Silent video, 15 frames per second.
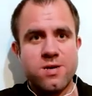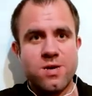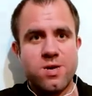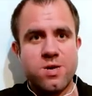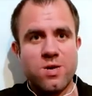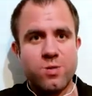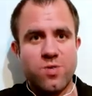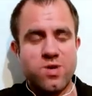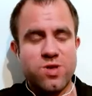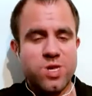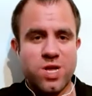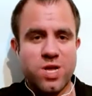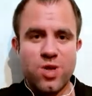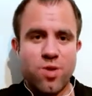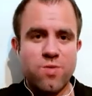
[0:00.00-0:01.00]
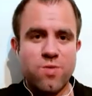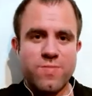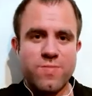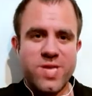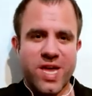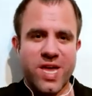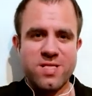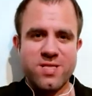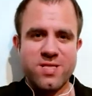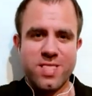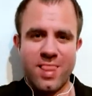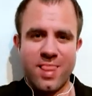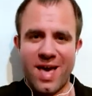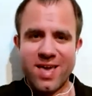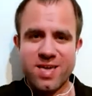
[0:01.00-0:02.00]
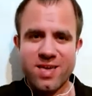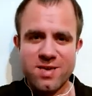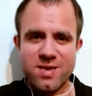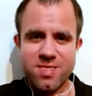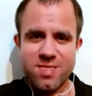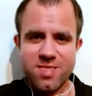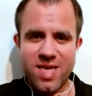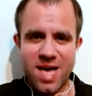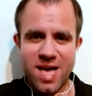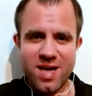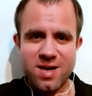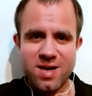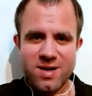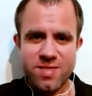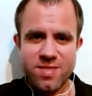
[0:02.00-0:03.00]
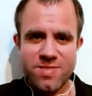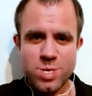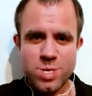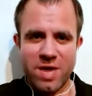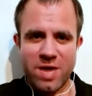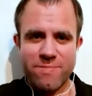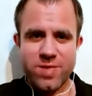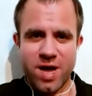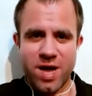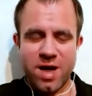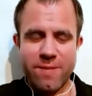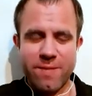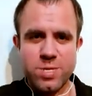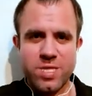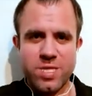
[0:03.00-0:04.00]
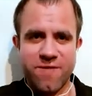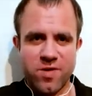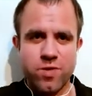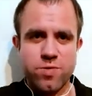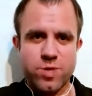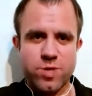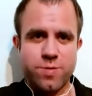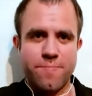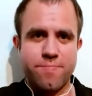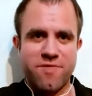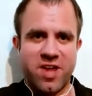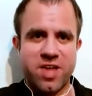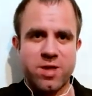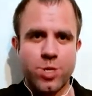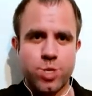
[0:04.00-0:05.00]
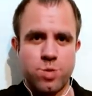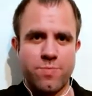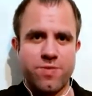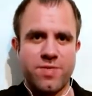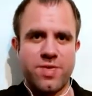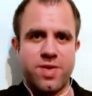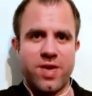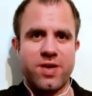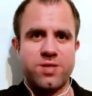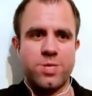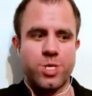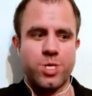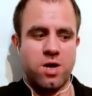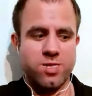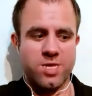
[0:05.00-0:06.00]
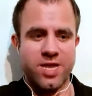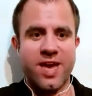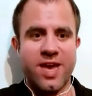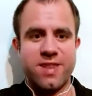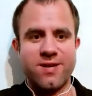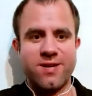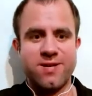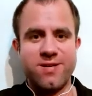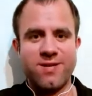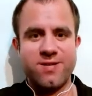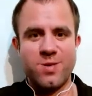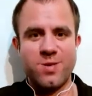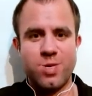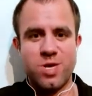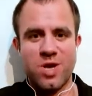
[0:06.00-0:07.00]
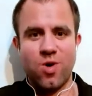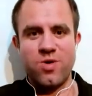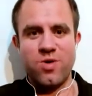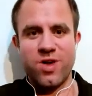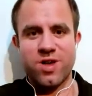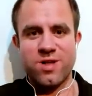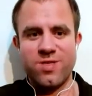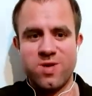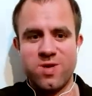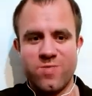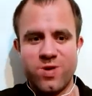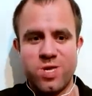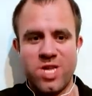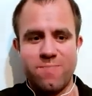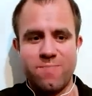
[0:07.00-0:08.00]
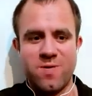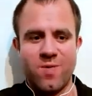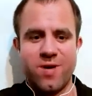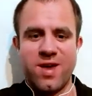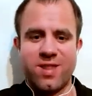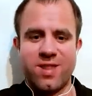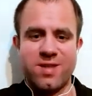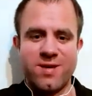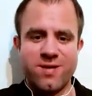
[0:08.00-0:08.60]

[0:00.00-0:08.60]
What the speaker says: as much as I don't particularly like that, at the same time, it's difficult to break something and start again. So all you can do is chip away at it.